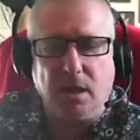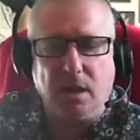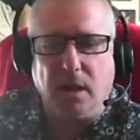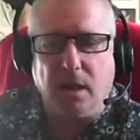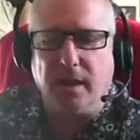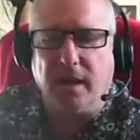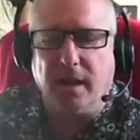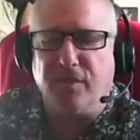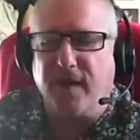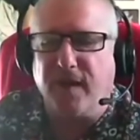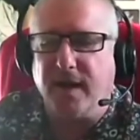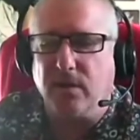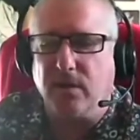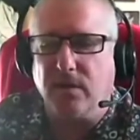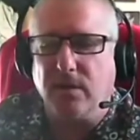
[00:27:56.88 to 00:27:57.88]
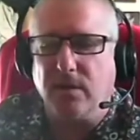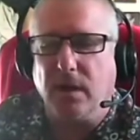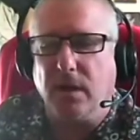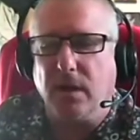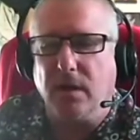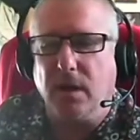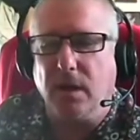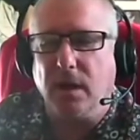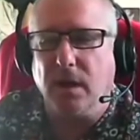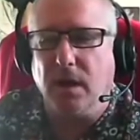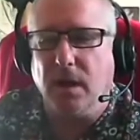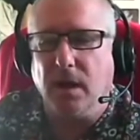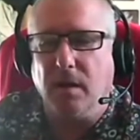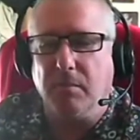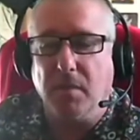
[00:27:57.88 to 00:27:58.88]
And they found that
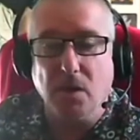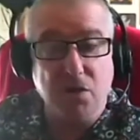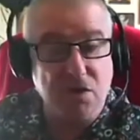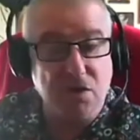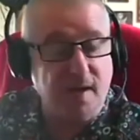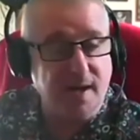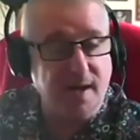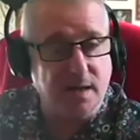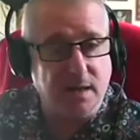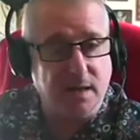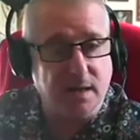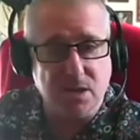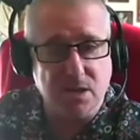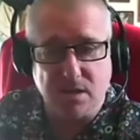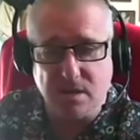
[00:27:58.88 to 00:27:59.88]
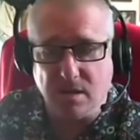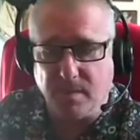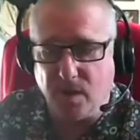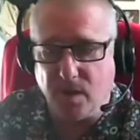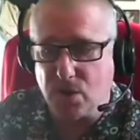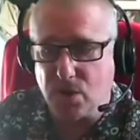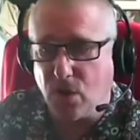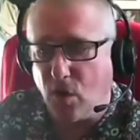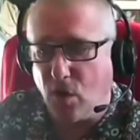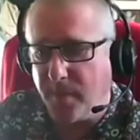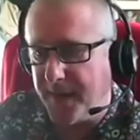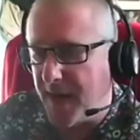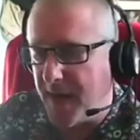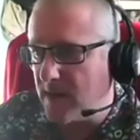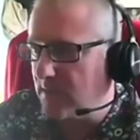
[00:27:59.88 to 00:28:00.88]
the most failures, the most
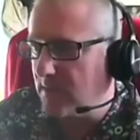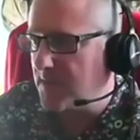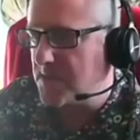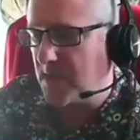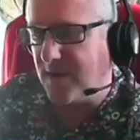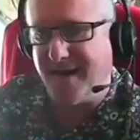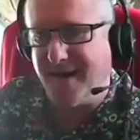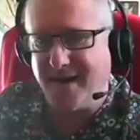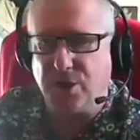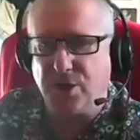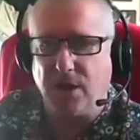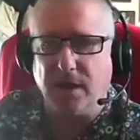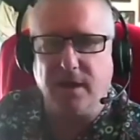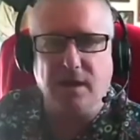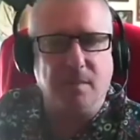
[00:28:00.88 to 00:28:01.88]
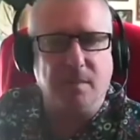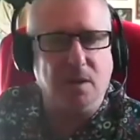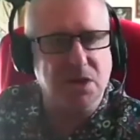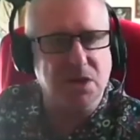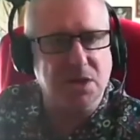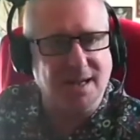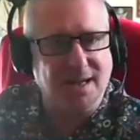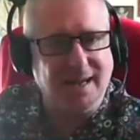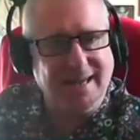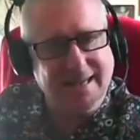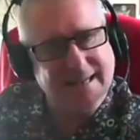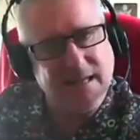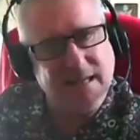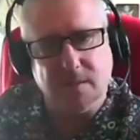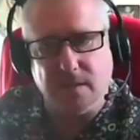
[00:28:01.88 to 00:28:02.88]
common errors, are actually the most
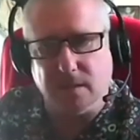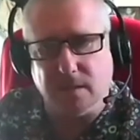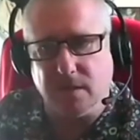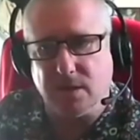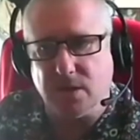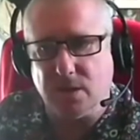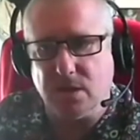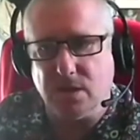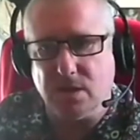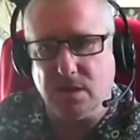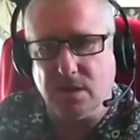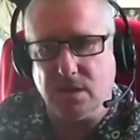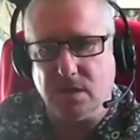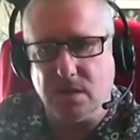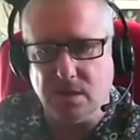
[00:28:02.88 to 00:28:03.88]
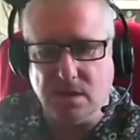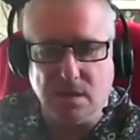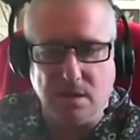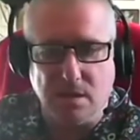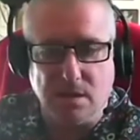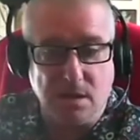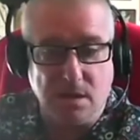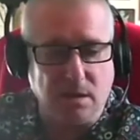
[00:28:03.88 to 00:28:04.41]
easy ones to deal